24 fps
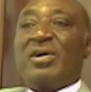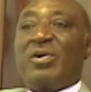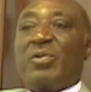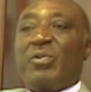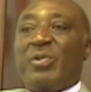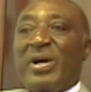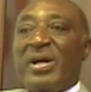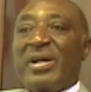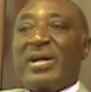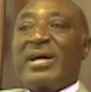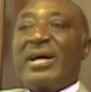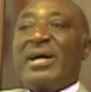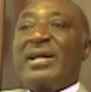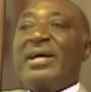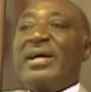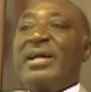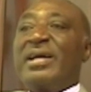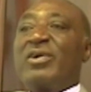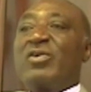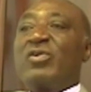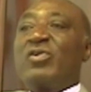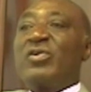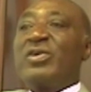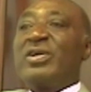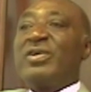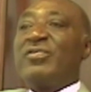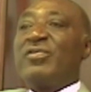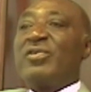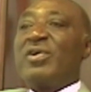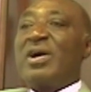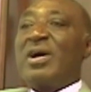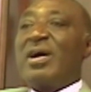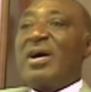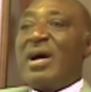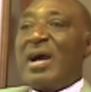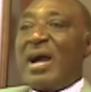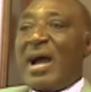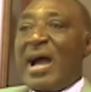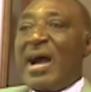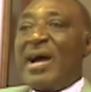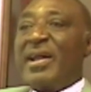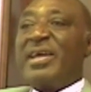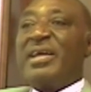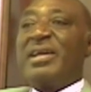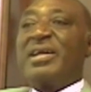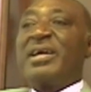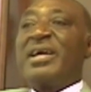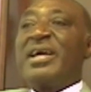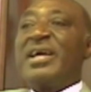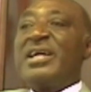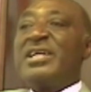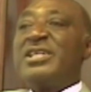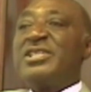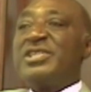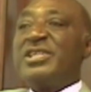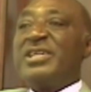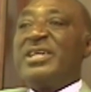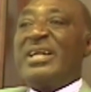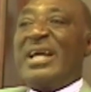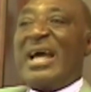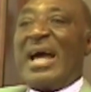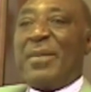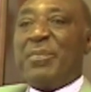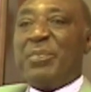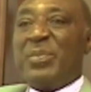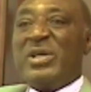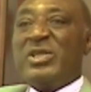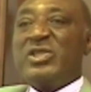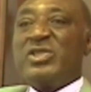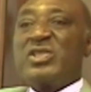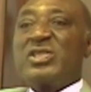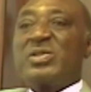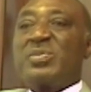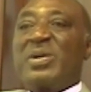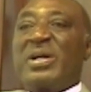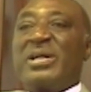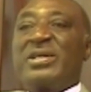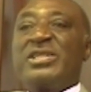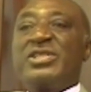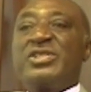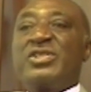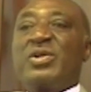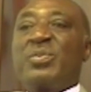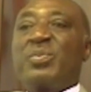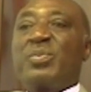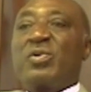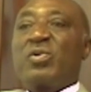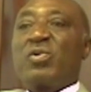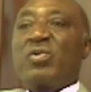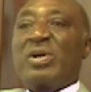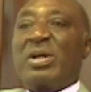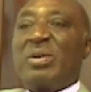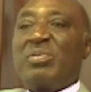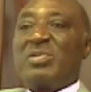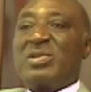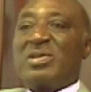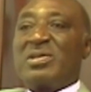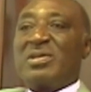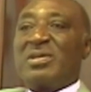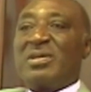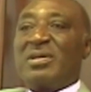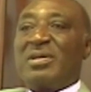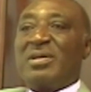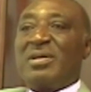where Ghana and Cote d'Ivoire are engaged in ambitious plantation programs.